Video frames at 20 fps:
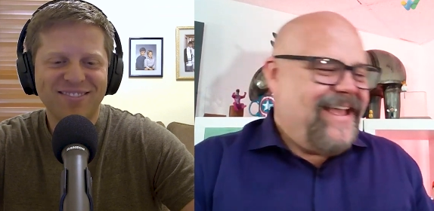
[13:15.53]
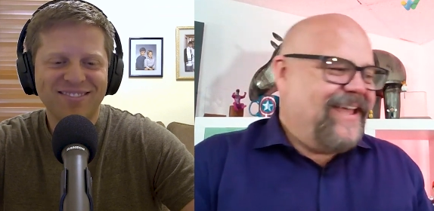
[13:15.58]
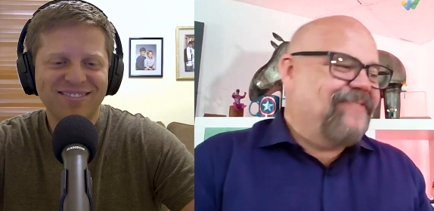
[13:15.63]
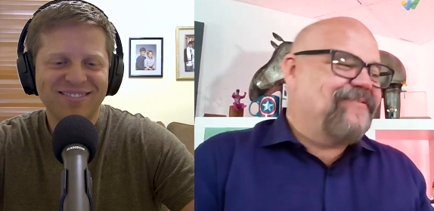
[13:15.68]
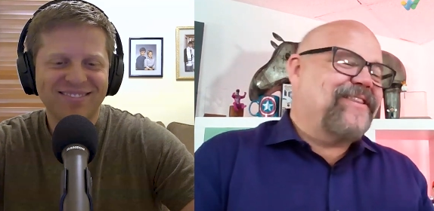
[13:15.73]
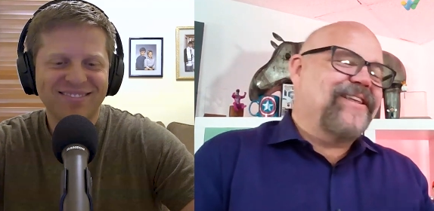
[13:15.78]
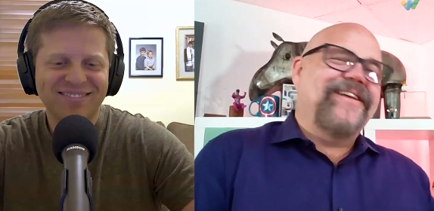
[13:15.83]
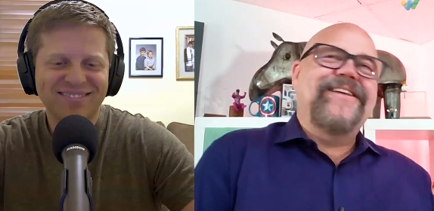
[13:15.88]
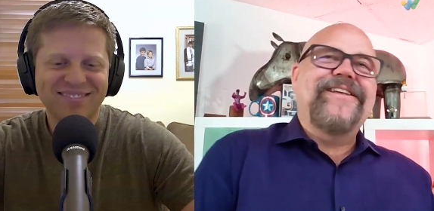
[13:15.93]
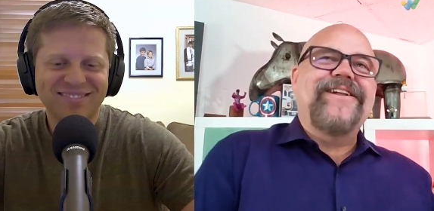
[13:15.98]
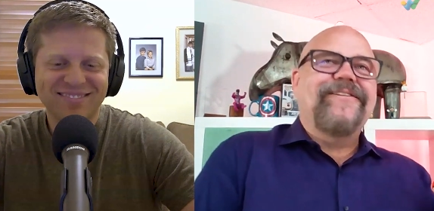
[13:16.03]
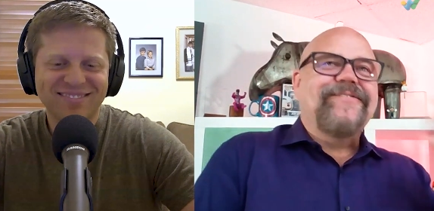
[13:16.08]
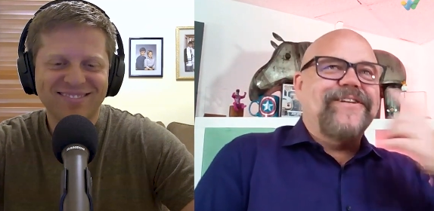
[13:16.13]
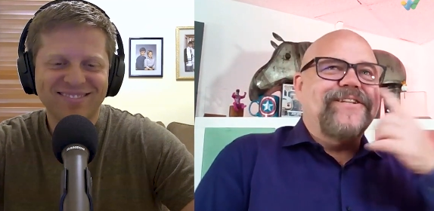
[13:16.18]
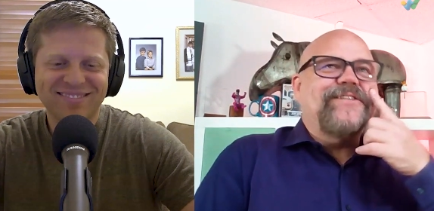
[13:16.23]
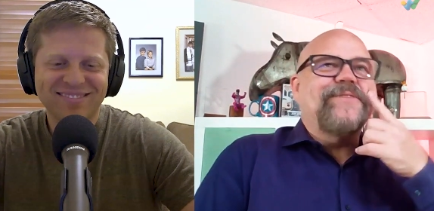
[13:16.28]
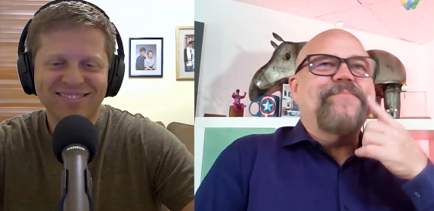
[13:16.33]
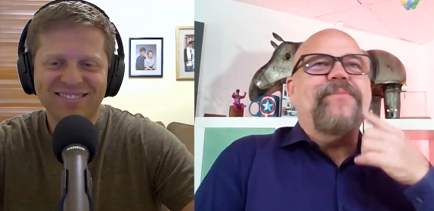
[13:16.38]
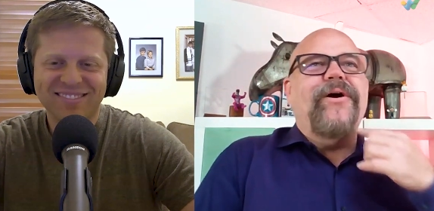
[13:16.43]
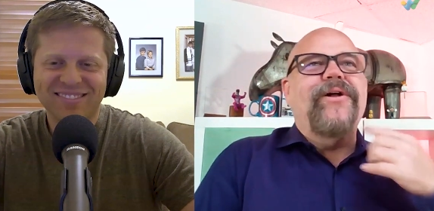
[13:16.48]
Speaker 1: if the, you know,
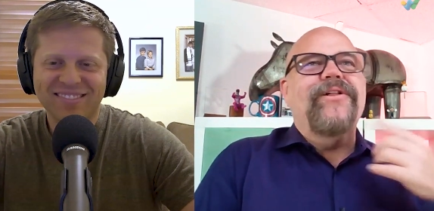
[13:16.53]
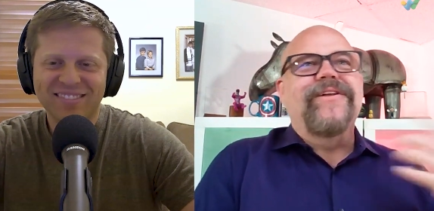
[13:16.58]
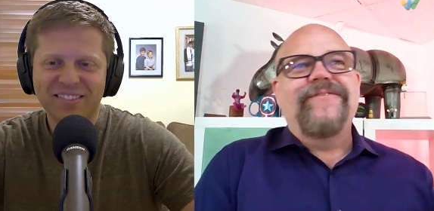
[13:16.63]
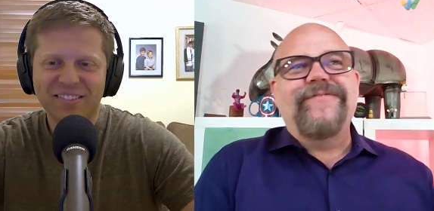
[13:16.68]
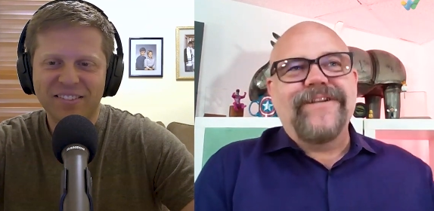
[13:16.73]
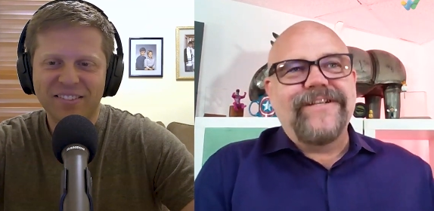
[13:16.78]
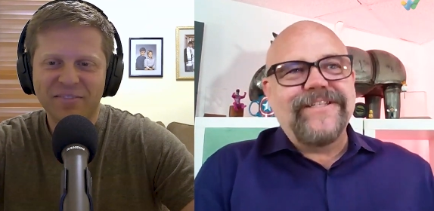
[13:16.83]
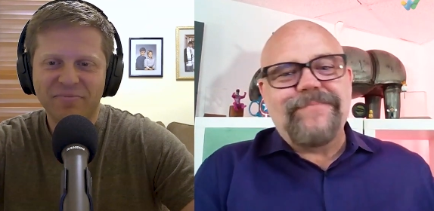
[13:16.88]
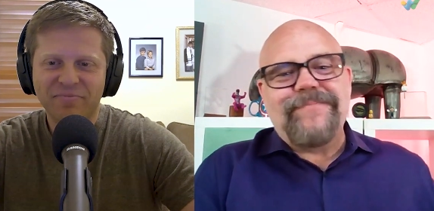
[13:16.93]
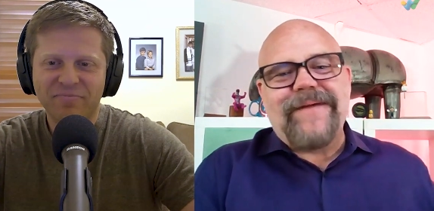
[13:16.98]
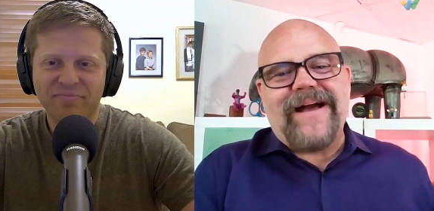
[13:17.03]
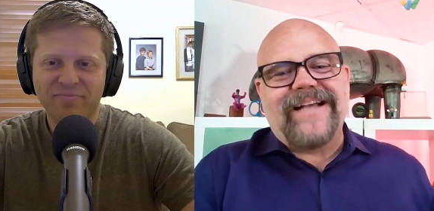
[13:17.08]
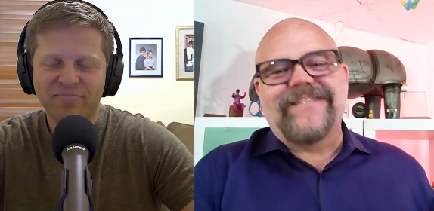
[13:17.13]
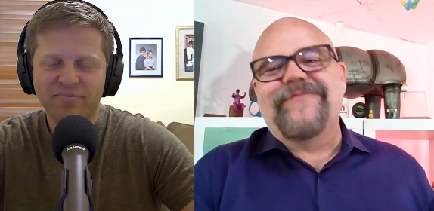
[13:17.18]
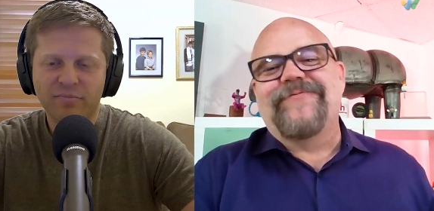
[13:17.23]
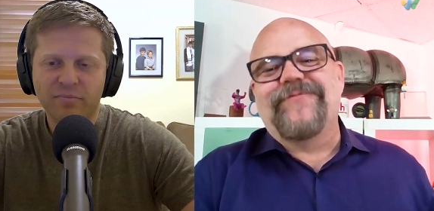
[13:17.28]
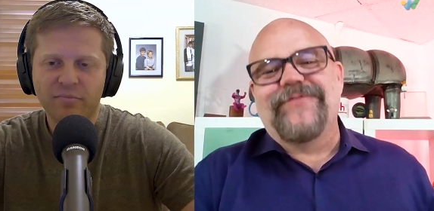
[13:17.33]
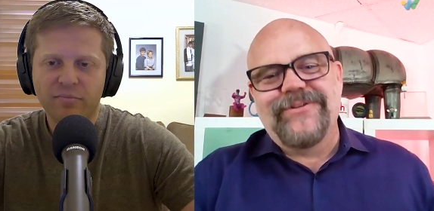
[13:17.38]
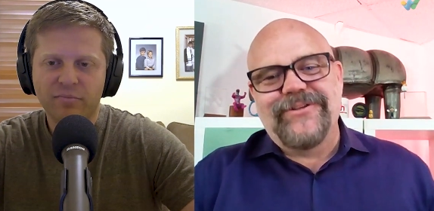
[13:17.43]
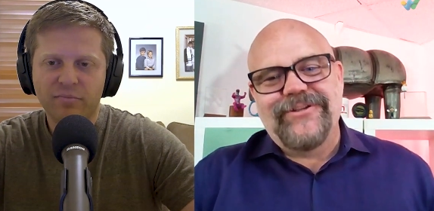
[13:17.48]
there's a bowl, if there's a
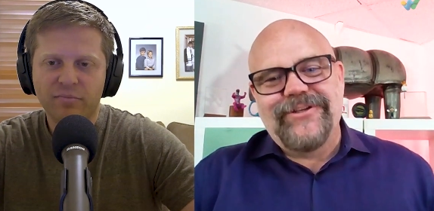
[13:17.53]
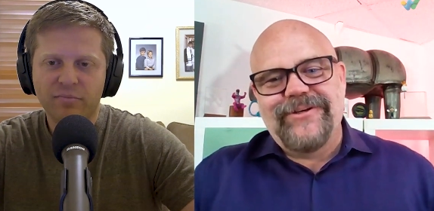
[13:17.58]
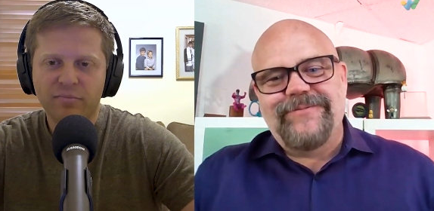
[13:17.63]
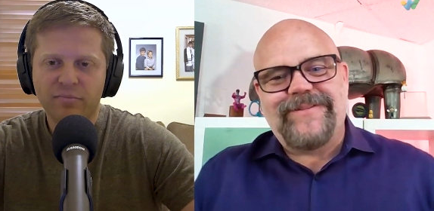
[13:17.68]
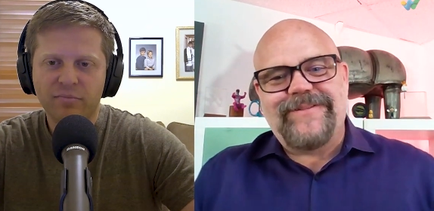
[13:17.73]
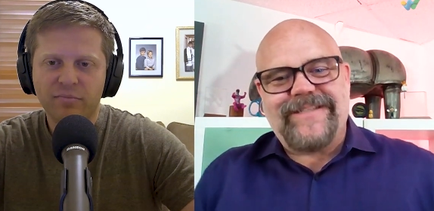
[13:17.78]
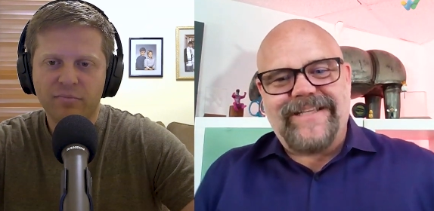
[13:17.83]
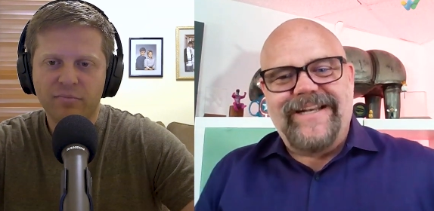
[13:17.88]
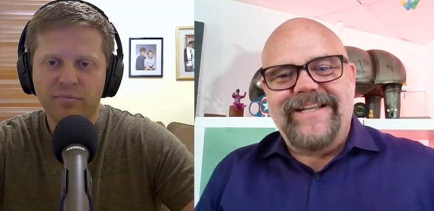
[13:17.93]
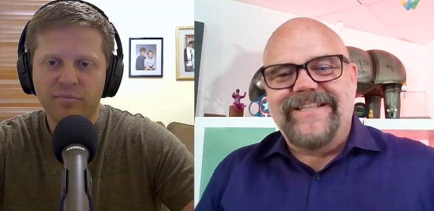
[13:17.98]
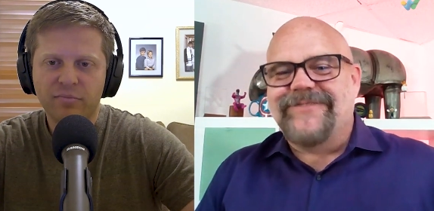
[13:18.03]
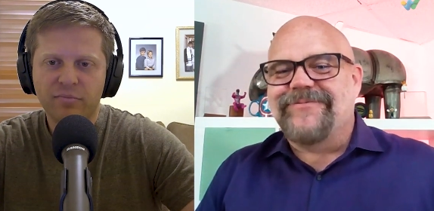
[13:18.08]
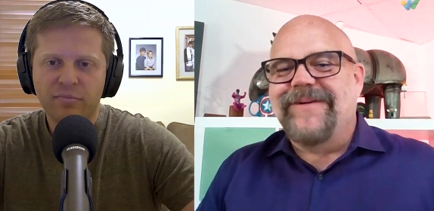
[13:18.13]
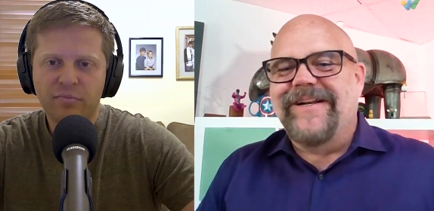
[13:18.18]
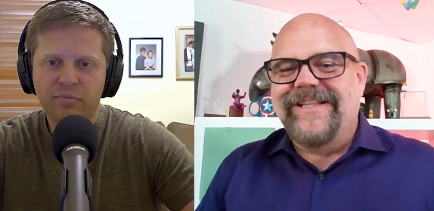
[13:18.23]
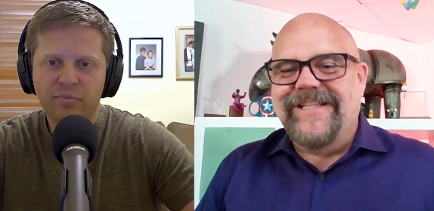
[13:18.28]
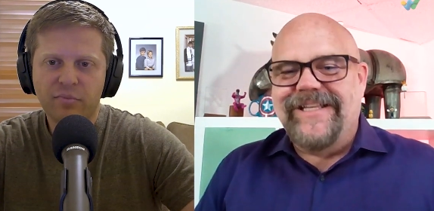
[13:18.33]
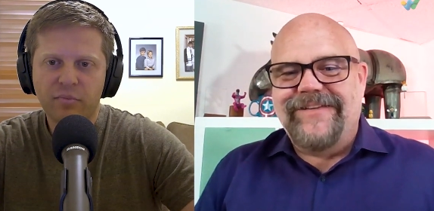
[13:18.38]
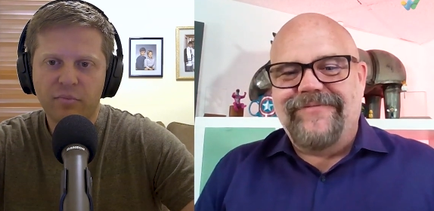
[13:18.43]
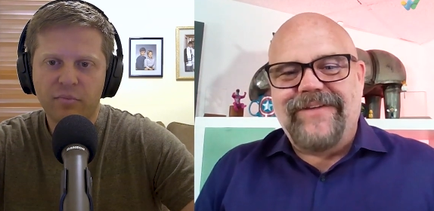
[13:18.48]
box of Froot Loops and it's
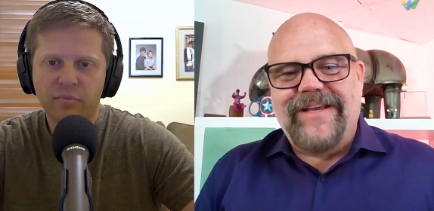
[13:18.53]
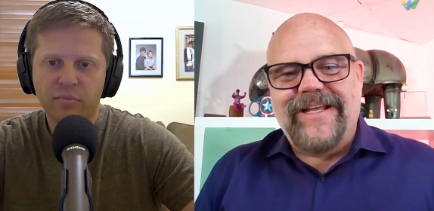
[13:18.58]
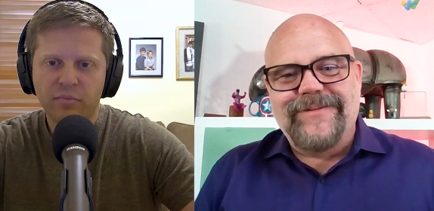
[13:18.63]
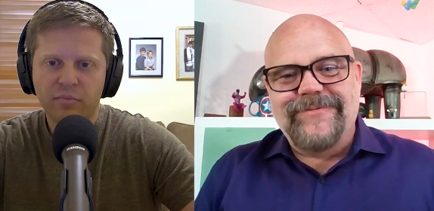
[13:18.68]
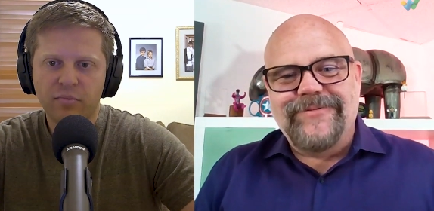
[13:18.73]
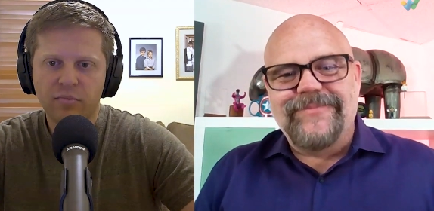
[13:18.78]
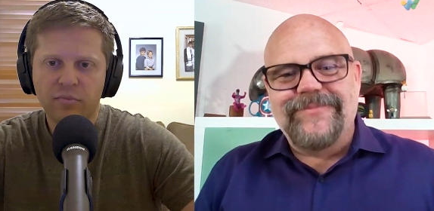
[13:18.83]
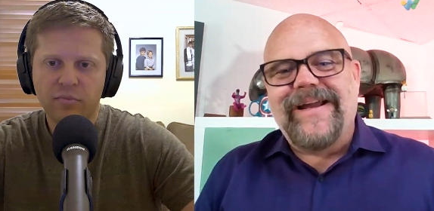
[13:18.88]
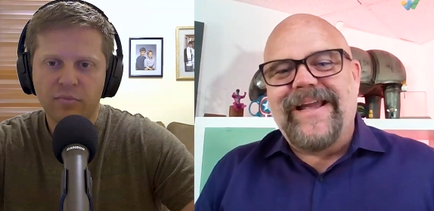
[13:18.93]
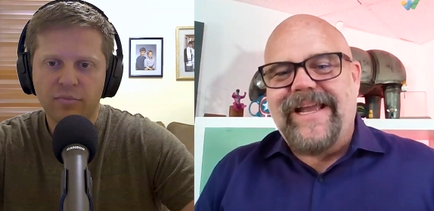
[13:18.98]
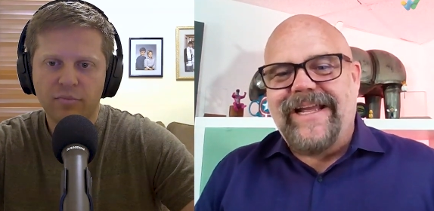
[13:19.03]
readily available, my